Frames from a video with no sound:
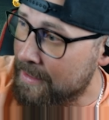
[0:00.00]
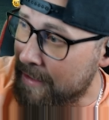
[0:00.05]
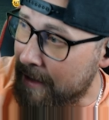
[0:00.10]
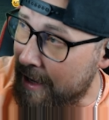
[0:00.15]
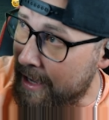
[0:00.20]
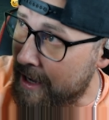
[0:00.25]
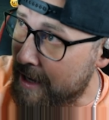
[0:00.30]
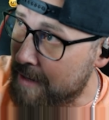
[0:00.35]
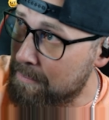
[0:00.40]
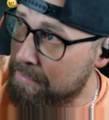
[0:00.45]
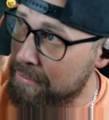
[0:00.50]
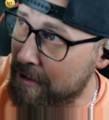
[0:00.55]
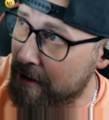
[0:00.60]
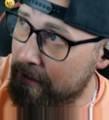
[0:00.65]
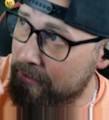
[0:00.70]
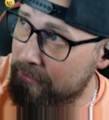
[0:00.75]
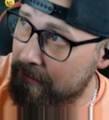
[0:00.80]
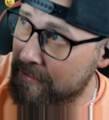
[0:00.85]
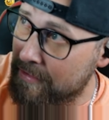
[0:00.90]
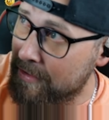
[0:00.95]
Add
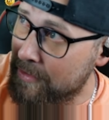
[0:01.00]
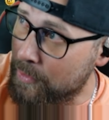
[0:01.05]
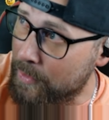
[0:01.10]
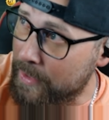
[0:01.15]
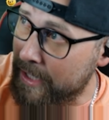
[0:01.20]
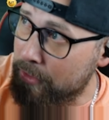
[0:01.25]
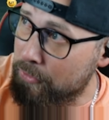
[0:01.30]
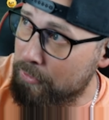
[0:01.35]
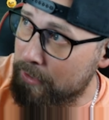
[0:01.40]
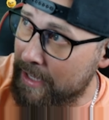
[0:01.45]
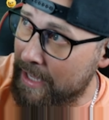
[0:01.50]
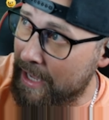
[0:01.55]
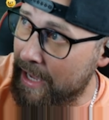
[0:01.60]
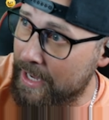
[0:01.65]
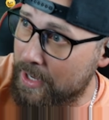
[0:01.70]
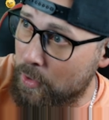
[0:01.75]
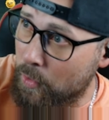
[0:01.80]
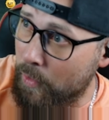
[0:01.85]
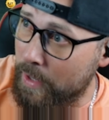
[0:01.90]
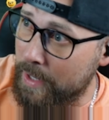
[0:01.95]
plus
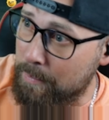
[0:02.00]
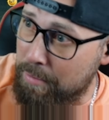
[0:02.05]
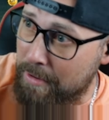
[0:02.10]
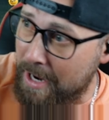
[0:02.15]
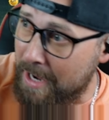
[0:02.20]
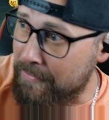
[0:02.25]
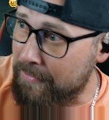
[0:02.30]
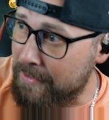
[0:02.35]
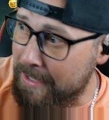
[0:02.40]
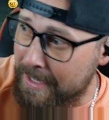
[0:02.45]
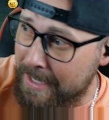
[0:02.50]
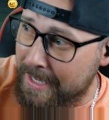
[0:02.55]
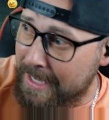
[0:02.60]
23K coin profit